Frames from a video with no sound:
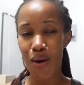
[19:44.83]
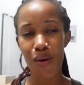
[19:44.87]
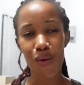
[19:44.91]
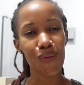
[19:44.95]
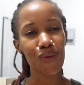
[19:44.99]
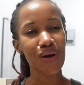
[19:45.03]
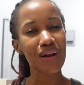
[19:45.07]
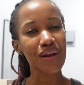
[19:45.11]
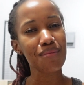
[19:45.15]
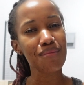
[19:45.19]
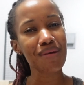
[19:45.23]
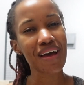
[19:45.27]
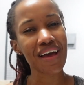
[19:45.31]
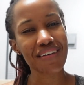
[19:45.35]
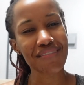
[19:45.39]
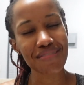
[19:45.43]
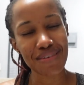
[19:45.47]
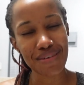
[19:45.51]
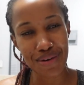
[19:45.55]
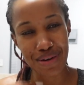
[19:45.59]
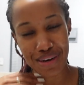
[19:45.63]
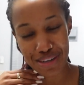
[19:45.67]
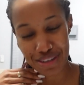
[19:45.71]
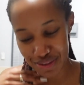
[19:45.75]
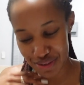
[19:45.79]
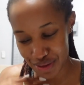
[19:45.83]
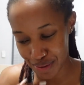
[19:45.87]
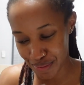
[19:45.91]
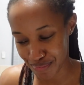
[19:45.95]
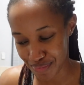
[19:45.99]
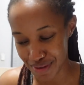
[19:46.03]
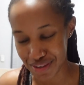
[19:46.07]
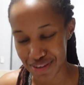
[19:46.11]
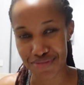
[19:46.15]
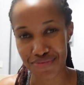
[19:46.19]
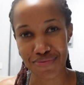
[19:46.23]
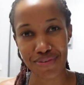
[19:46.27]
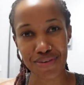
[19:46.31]
When am I even gonna start
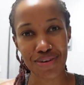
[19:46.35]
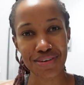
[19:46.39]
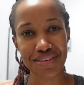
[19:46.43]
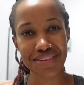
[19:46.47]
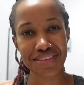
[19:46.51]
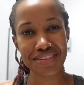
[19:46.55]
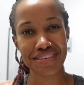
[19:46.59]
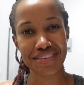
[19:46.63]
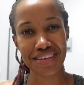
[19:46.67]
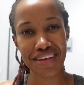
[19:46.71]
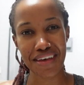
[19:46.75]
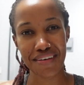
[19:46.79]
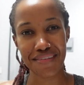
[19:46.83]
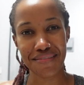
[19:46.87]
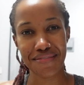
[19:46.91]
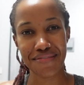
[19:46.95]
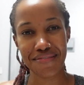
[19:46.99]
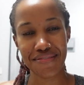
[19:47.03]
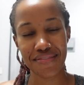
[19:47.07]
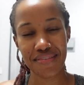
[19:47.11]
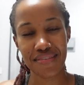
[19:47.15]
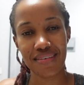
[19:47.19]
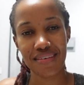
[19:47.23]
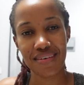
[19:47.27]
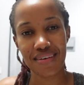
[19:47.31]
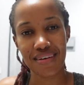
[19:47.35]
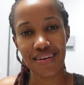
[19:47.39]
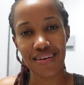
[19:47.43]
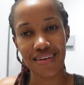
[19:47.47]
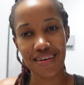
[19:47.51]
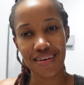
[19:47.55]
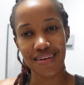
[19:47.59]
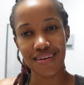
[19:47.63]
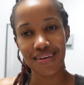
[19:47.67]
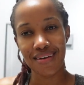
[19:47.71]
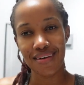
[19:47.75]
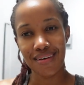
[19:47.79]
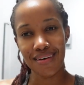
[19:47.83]
this vlog safe?
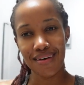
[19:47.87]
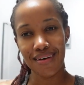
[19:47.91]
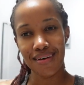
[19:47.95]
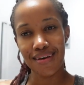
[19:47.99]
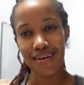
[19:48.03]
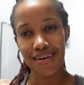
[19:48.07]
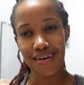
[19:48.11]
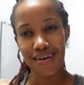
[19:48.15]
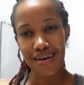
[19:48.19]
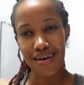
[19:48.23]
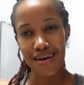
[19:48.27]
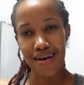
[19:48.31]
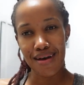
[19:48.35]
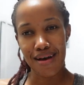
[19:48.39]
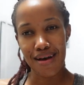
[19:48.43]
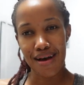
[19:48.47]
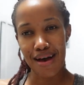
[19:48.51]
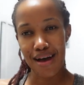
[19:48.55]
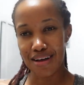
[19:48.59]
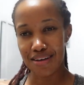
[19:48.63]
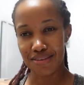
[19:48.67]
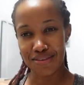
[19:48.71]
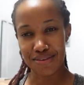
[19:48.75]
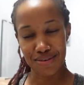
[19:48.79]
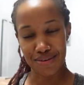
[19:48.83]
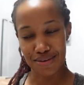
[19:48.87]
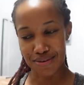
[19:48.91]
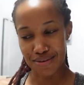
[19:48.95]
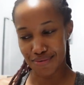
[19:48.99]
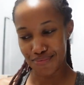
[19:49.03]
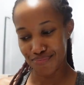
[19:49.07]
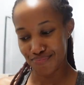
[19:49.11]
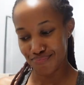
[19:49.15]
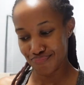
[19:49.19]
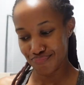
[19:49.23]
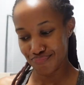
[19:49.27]
I don't know.